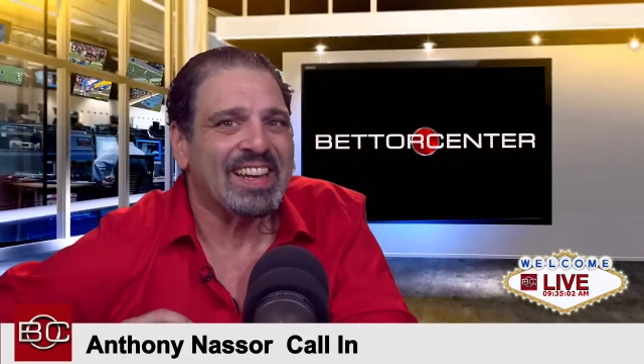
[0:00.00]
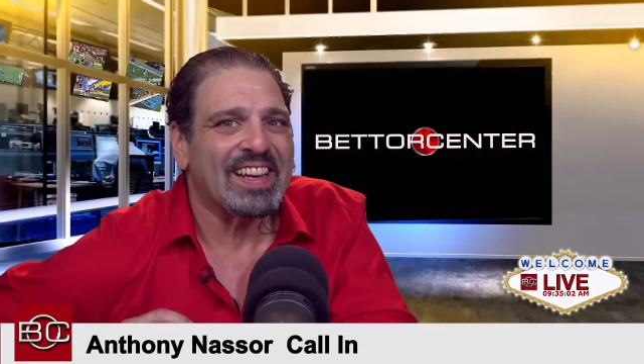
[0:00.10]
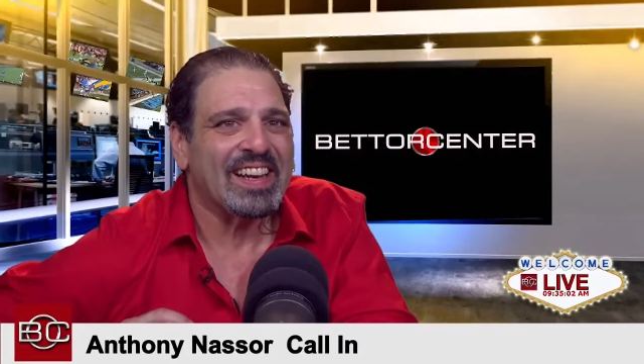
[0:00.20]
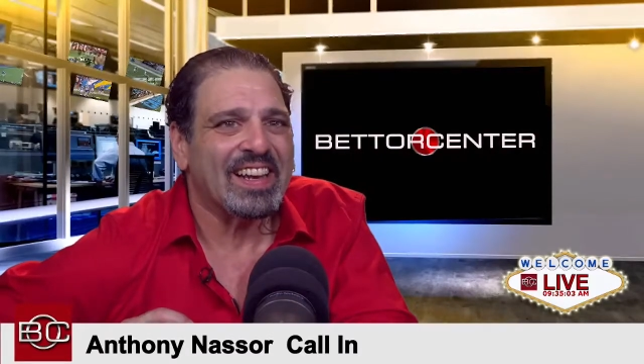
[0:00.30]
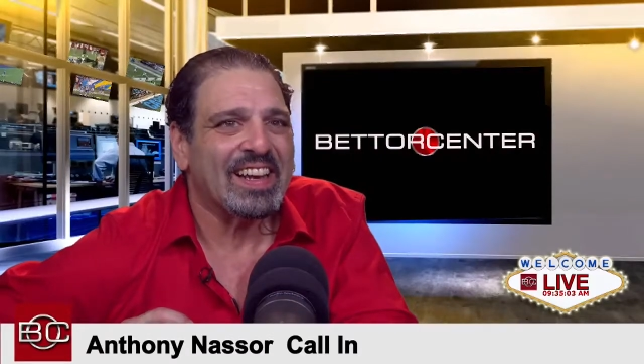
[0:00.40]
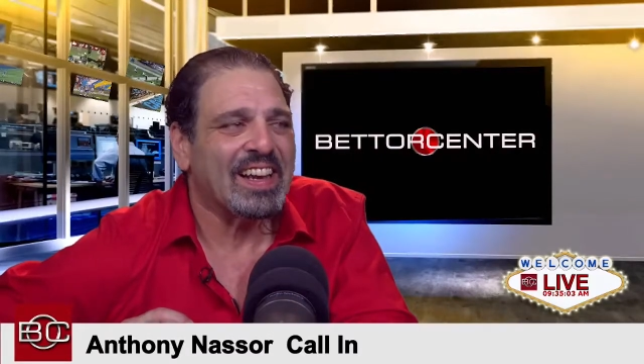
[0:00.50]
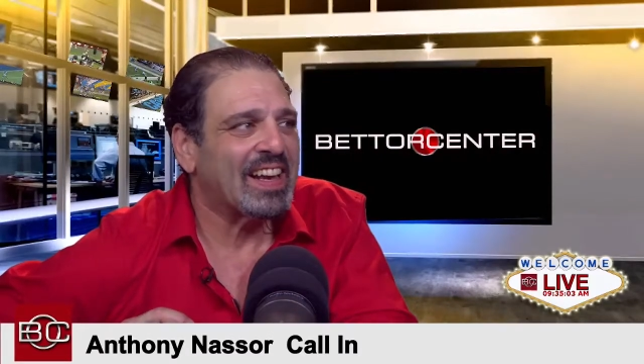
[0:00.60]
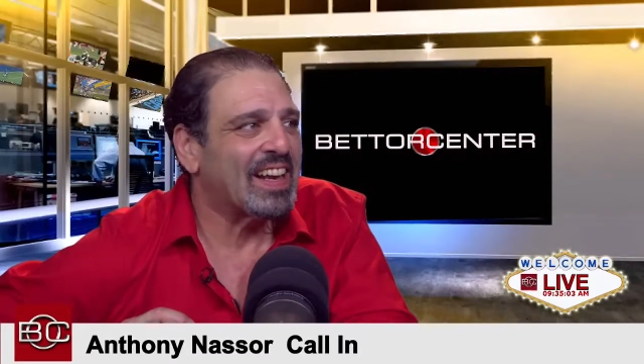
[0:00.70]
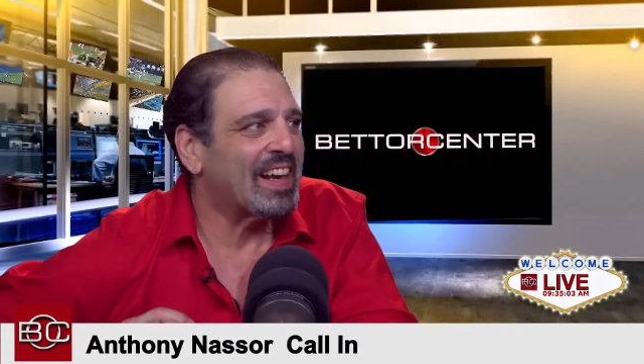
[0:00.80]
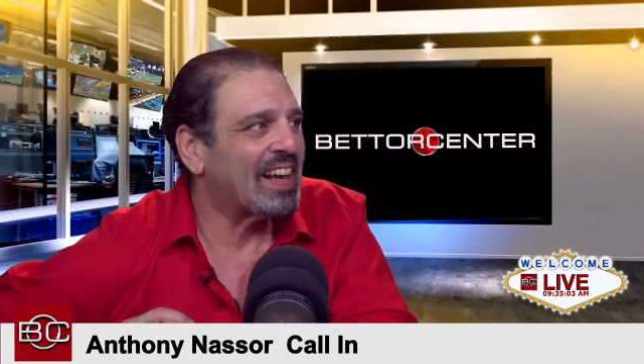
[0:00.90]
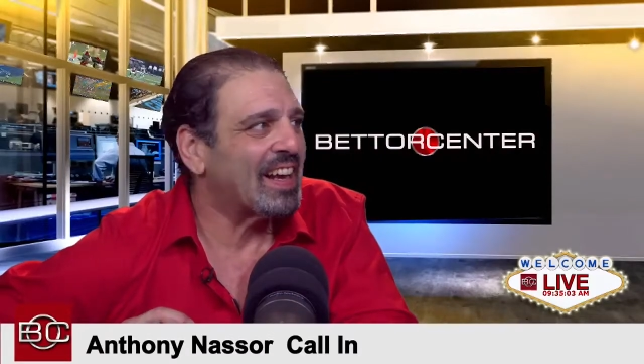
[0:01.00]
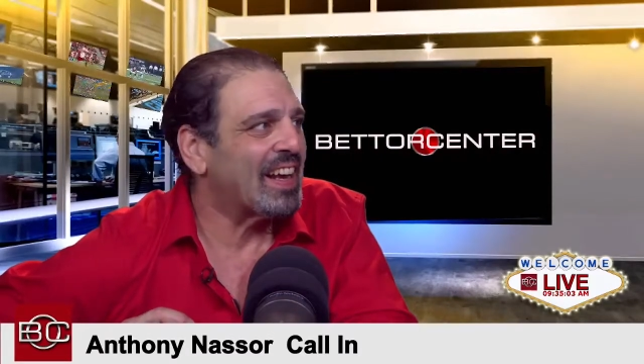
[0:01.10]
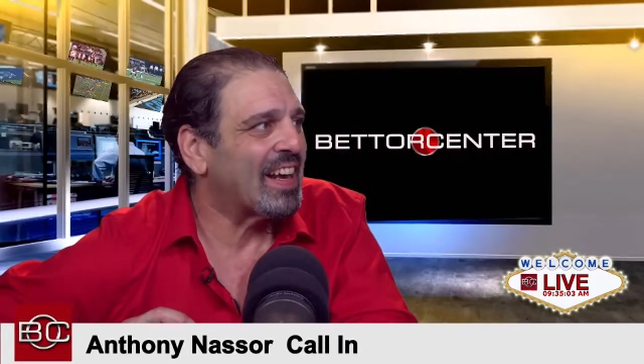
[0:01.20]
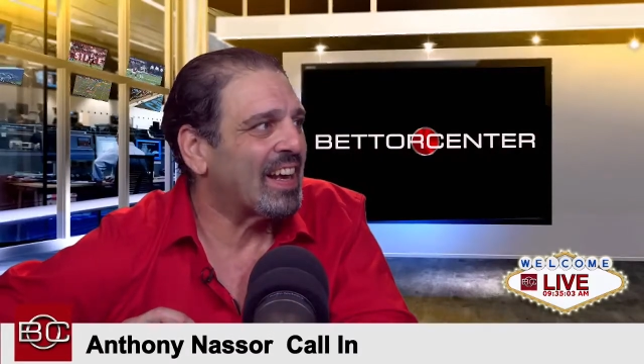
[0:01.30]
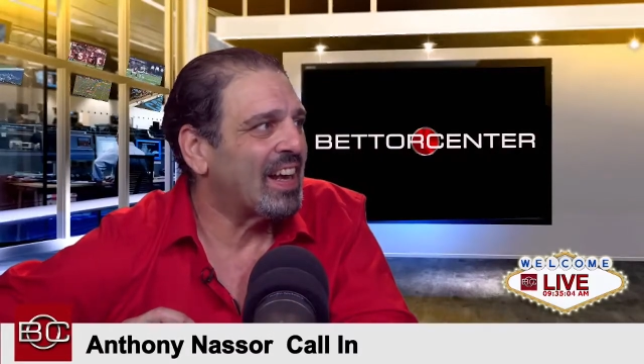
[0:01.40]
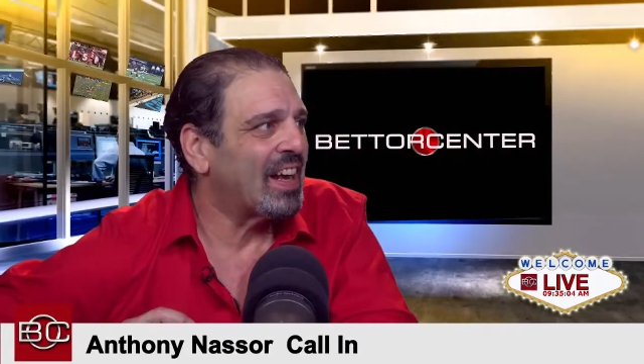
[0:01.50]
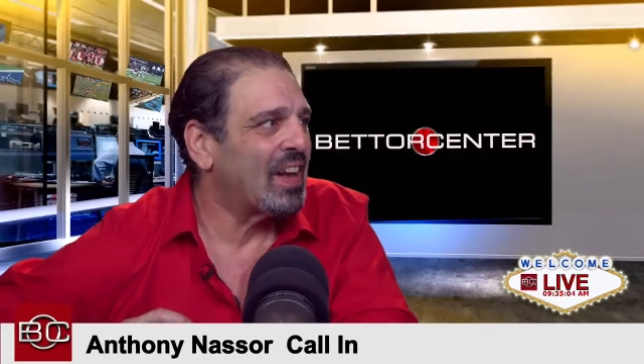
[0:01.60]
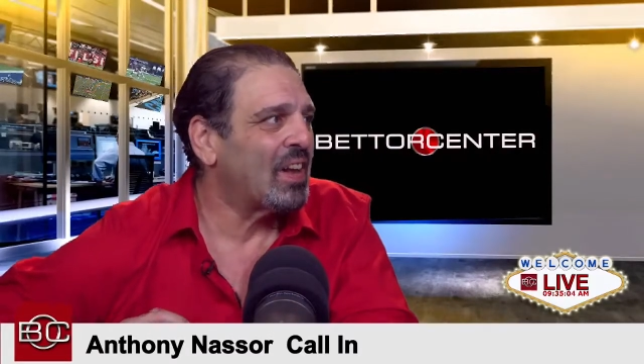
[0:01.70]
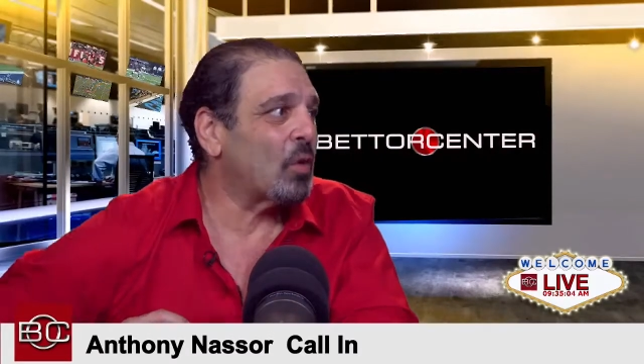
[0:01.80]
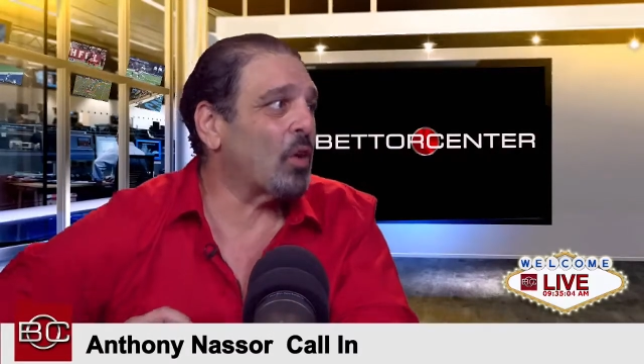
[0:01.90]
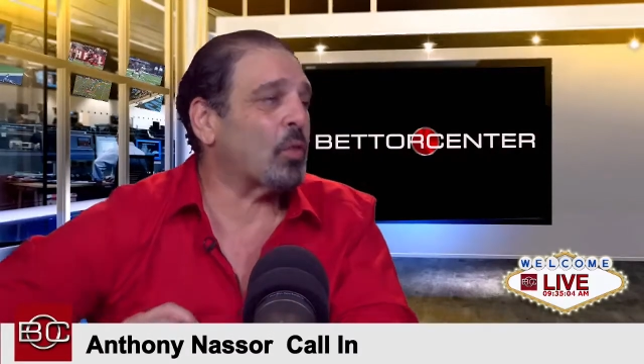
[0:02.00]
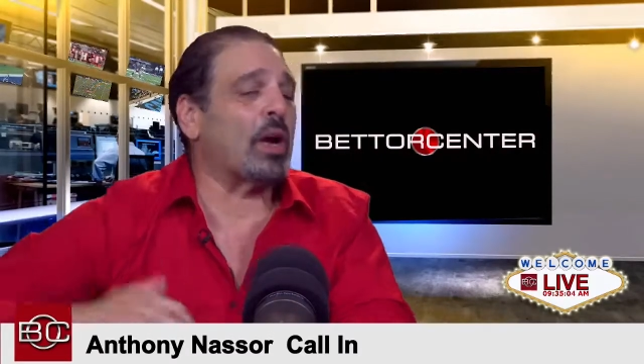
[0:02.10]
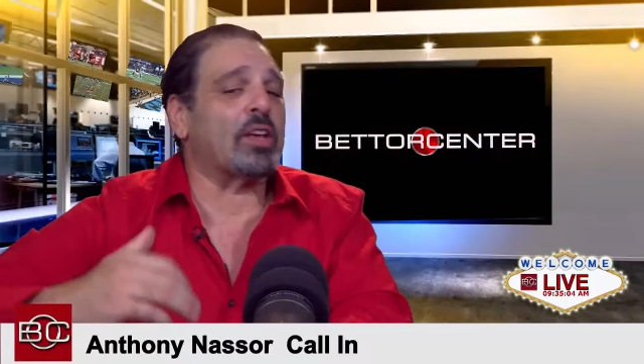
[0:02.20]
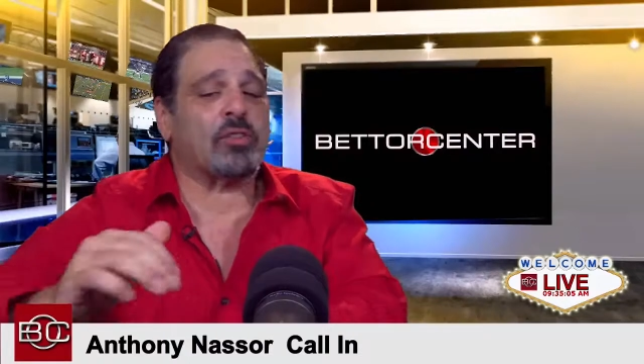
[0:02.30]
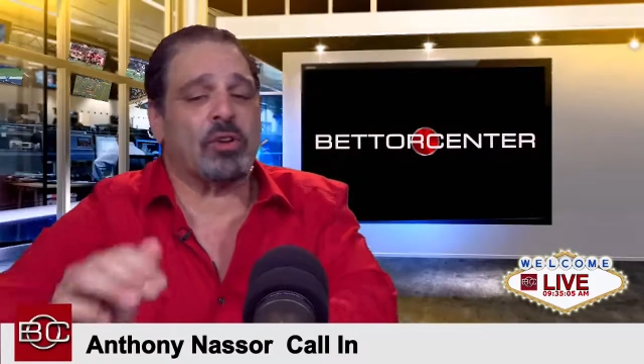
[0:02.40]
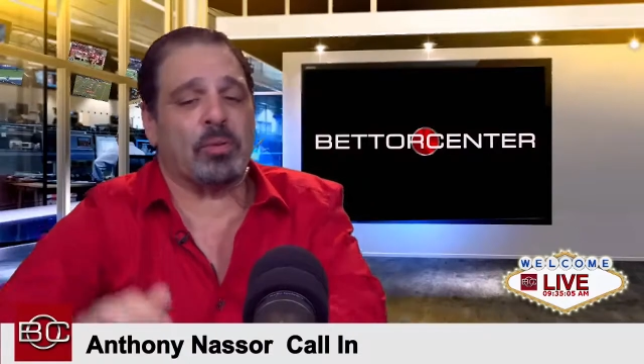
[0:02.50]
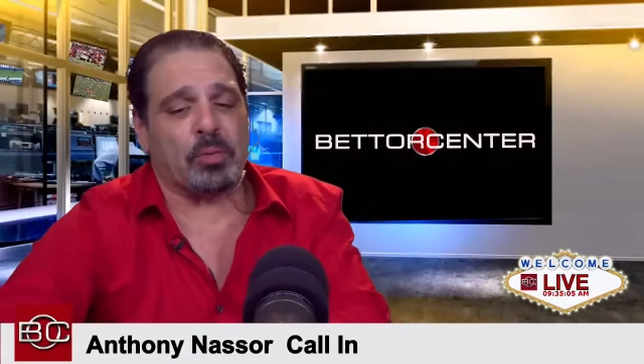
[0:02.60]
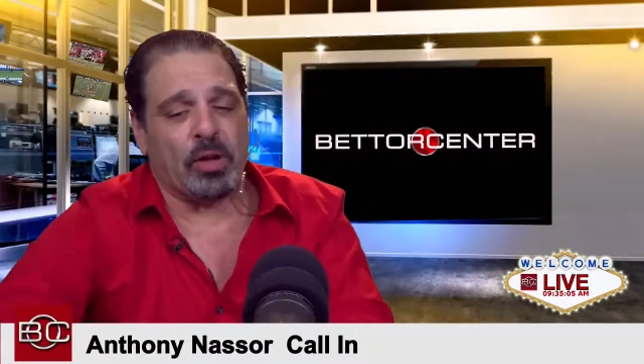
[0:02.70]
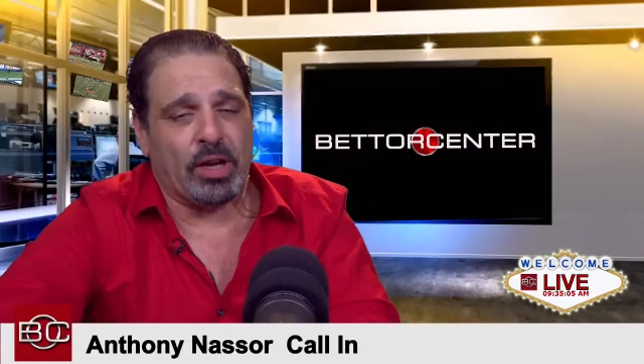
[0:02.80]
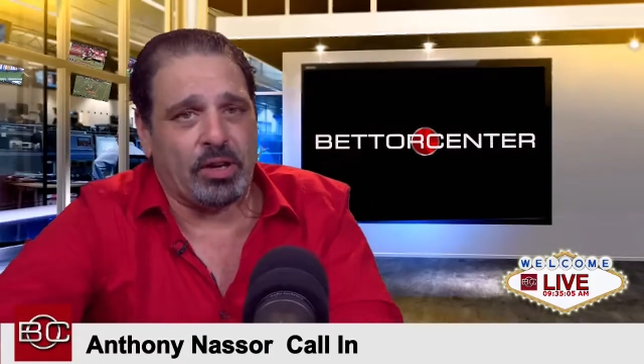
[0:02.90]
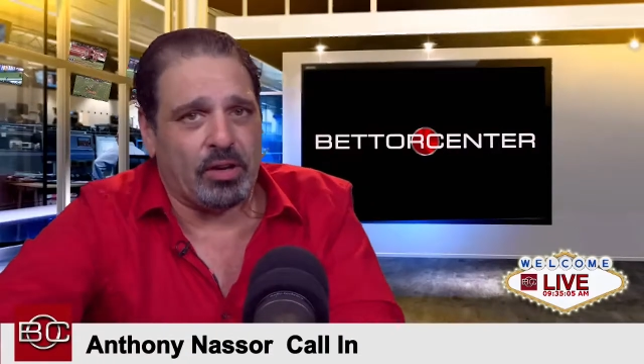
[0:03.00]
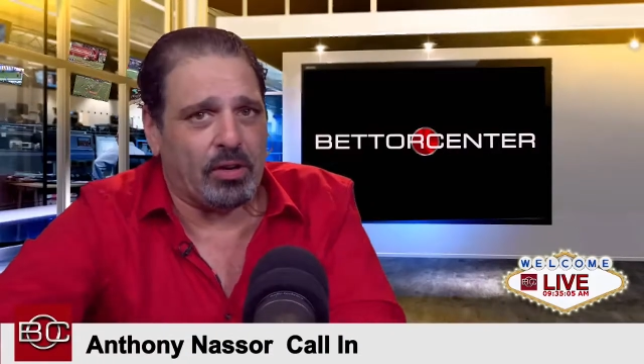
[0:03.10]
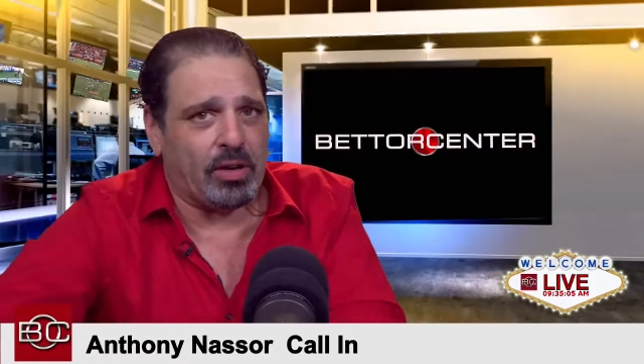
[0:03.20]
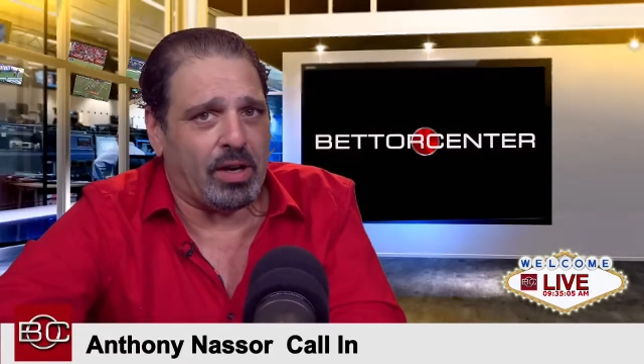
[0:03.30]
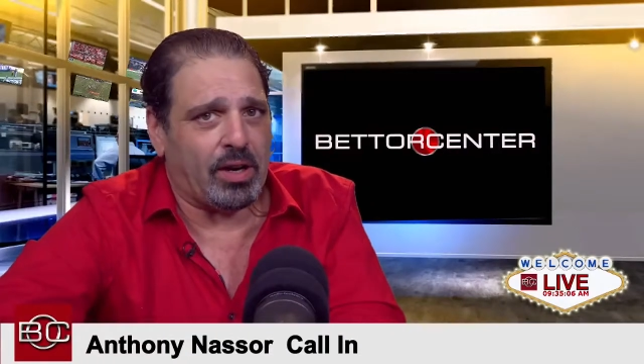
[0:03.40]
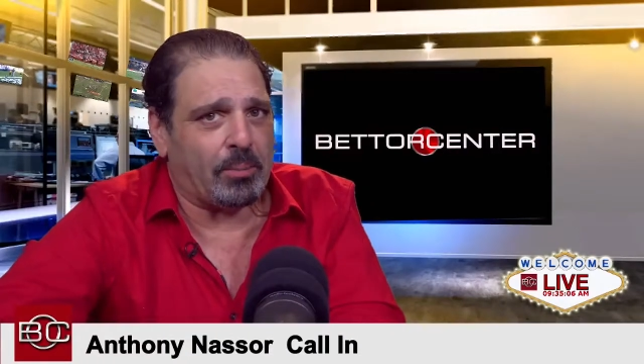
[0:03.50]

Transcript: We do like Northwestern. Northwestern playing your uh,